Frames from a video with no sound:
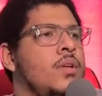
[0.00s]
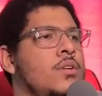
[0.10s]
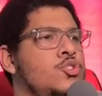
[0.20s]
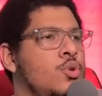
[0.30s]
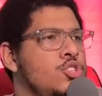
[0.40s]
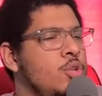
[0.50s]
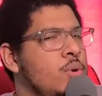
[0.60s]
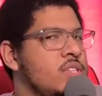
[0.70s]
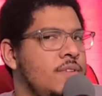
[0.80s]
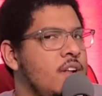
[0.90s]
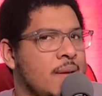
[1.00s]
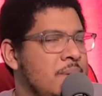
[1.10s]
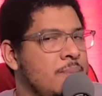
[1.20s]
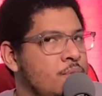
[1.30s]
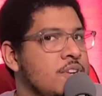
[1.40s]
George Lucas felt like
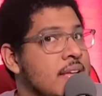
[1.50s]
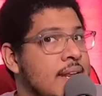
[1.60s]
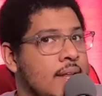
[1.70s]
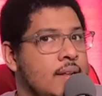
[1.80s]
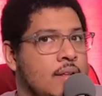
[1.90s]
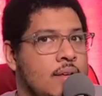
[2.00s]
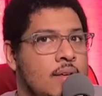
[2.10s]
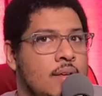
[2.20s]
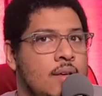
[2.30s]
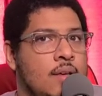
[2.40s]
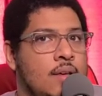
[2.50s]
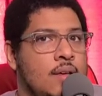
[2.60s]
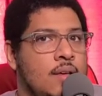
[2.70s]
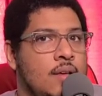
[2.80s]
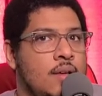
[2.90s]
people needed
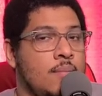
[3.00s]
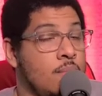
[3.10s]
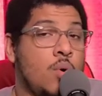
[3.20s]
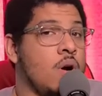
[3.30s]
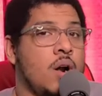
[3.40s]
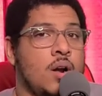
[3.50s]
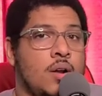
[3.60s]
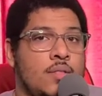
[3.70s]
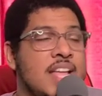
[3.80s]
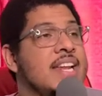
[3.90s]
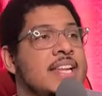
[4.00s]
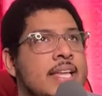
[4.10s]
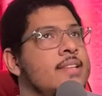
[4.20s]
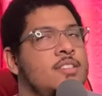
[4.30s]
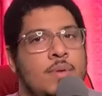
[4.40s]
more. They
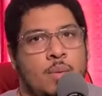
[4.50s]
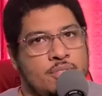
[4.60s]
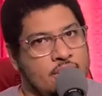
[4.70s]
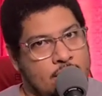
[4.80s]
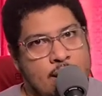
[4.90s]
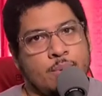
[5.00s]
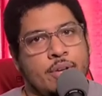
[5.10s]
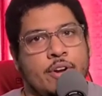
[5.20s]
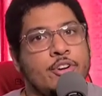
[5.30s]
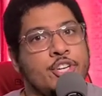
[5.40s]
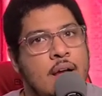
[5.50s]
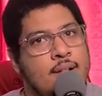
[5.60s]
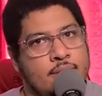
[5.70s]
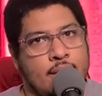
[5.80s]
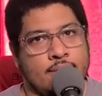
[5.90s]
needed to be able to connect with their inner
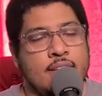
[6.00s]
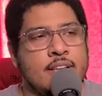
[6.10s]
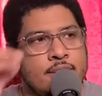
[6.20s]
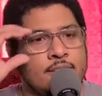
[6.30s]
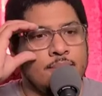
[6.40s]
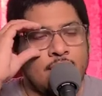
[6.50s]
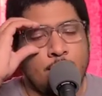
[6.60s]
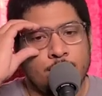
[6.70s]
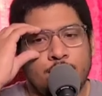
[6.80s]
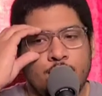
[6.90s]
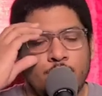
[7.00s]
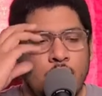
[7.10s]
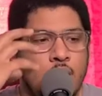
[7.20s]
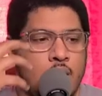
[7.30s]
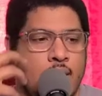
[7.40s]
child again. They needed to be able to
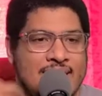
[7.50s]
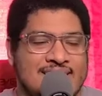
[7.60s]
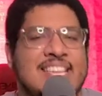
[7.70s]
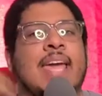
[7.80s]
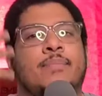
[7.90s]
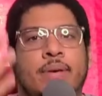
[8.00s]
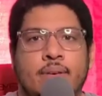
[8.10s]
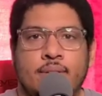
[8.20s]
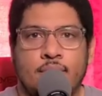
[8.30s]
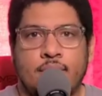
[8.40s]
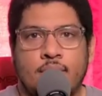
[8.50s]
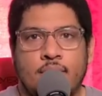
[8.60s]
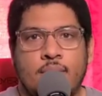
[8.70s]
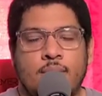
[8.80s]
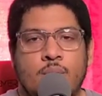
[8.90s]
escape
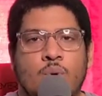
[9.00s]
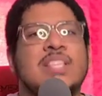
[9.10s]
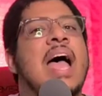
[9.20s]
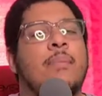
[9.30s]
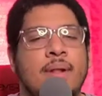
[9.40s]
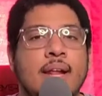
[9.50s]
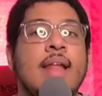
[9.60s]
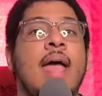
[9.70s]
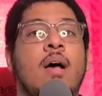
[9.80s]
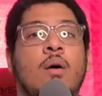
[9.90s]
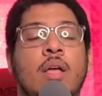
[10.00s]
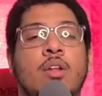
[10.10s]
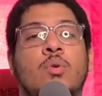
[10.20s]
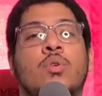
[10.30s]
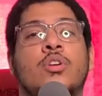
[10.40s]
what's happening now in
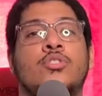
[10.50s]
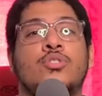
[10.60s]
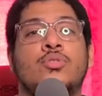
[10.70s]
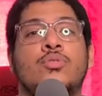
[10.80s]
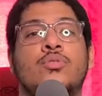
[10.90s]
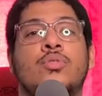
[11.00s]
order to